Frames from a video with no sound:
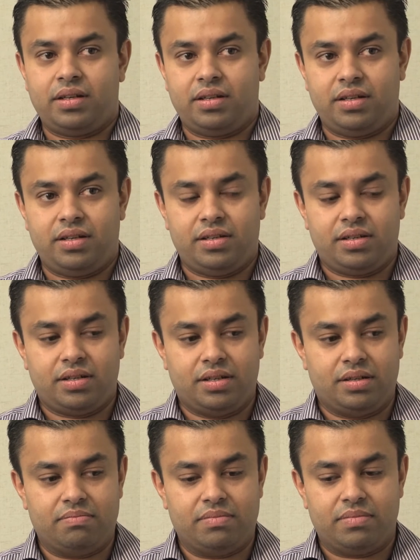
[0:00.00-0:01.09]
a
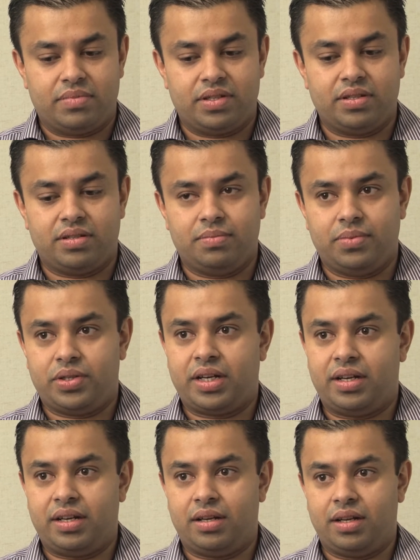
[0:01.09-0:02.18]
um, system which
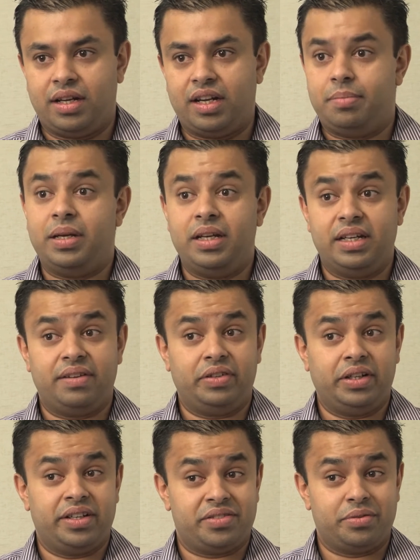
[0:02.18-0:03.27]
had an AP in every
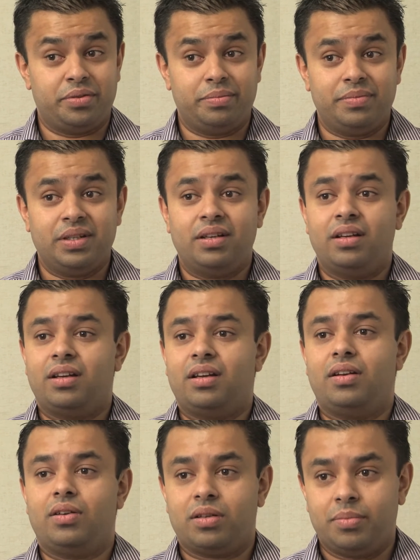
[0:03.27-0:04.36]
guest room,
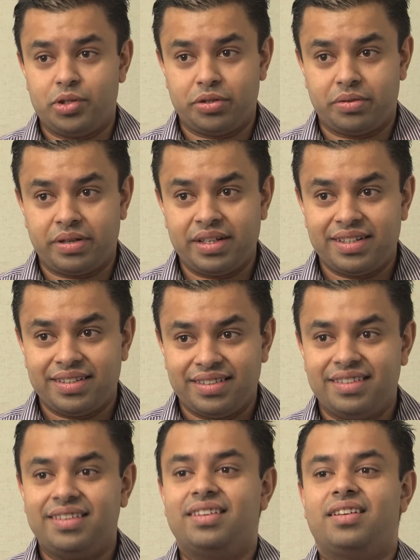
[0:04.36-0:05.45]
not commercial grade,
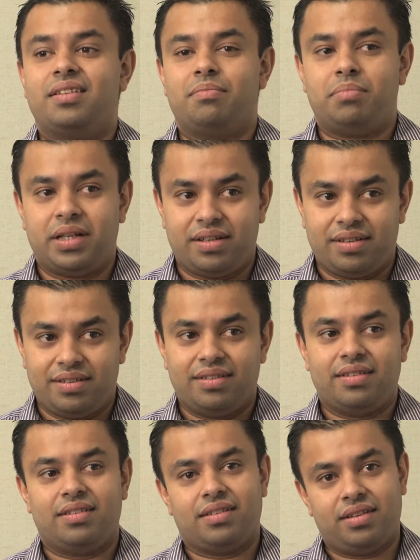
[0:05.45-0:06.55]
but
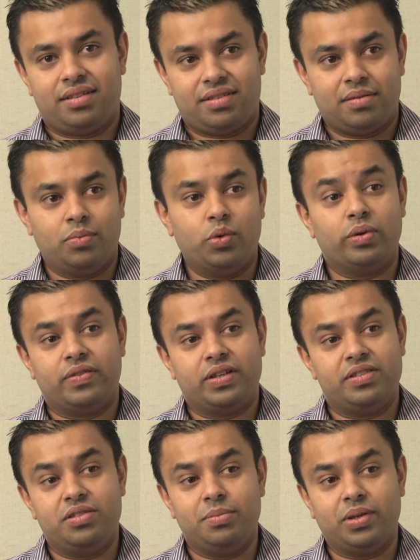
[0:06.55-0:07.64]
it's a more of
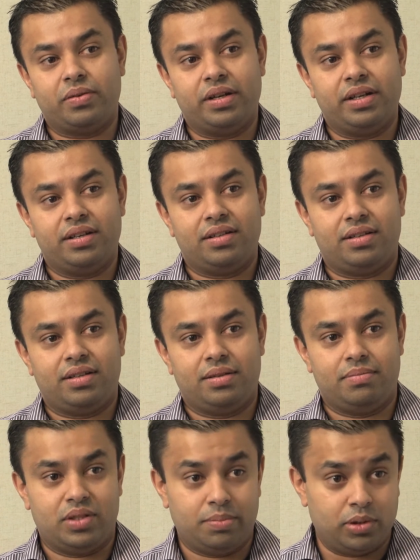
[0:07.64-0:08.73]
consumer grade
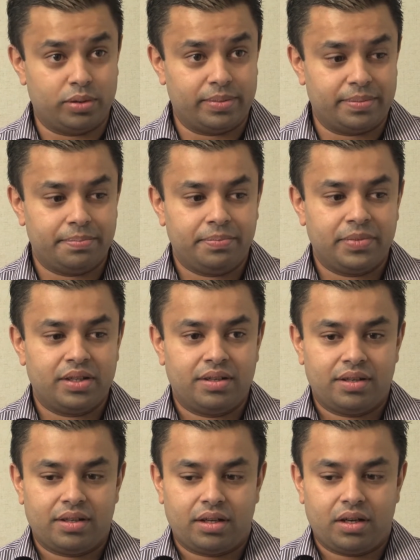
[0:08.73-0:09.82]
um, deployment.
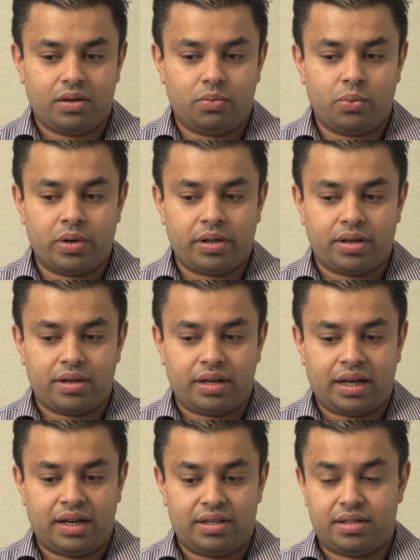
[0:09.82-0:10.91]
What
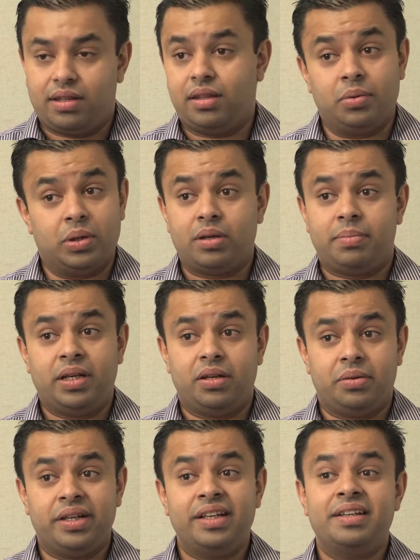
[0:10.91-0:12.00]
and they were not
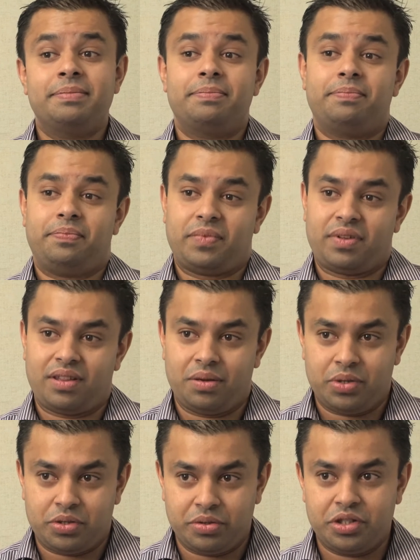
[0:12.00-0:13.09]
POE, they
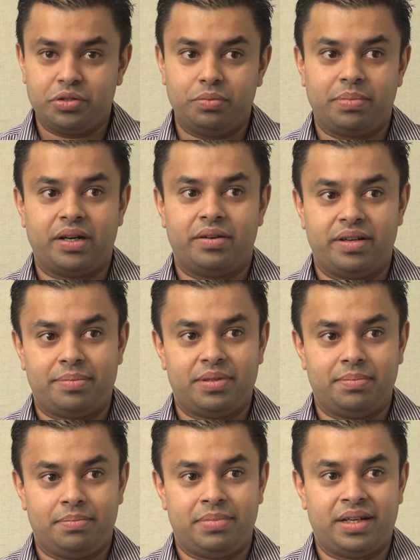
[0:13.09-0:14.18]
were traditional power adapter
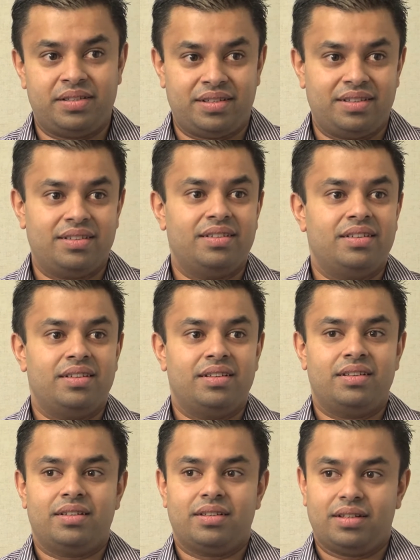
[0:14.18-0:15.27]
based
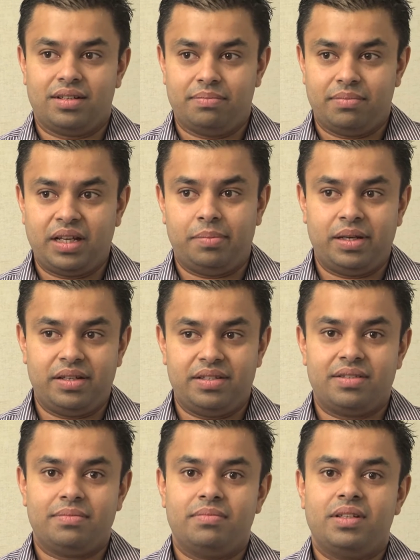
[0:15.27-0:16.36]
um,
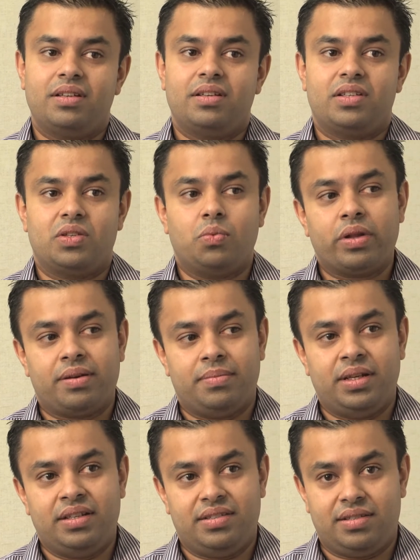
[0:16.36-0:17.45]
APs. So what that
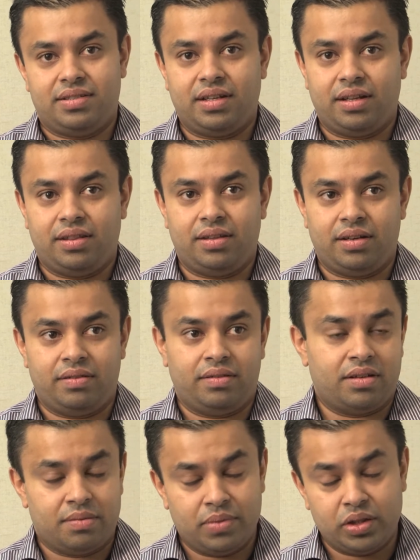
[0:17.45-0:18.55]
means is that there
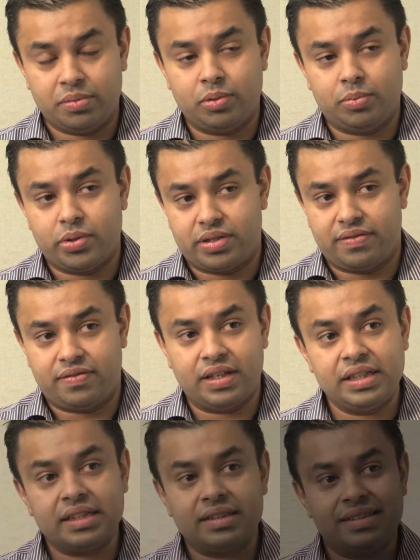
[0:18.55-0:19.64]
are multiple points of
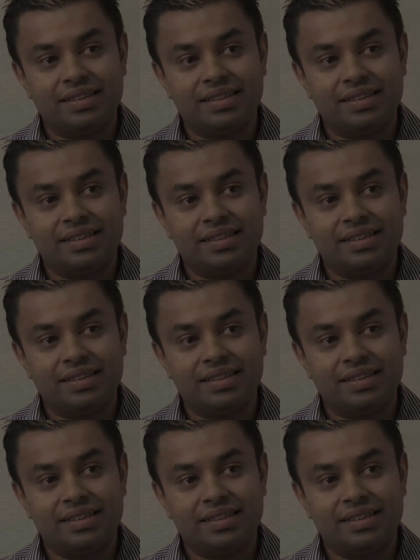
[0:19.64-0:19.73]
failure